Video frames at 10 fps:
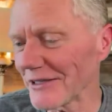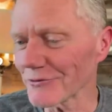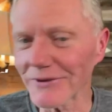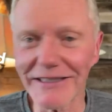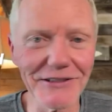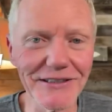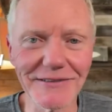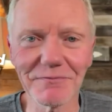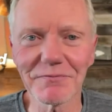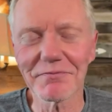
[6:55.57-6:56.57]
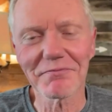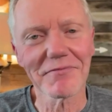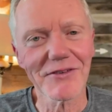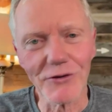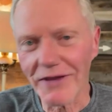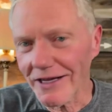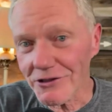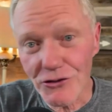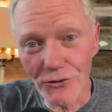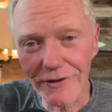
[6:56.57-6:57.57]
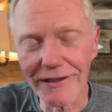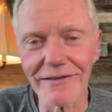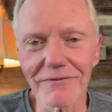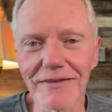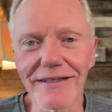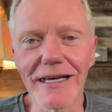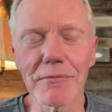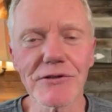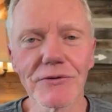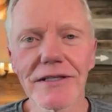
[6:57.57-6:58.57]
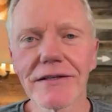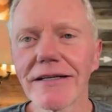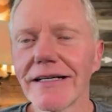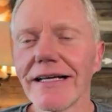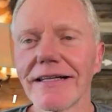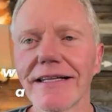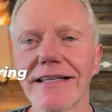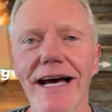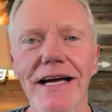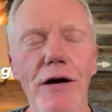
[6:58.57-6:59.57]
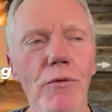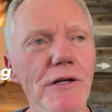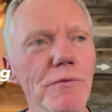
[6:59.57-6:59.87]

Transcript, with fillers: It was really good. So that's a short little episode there. Then I, I wanted to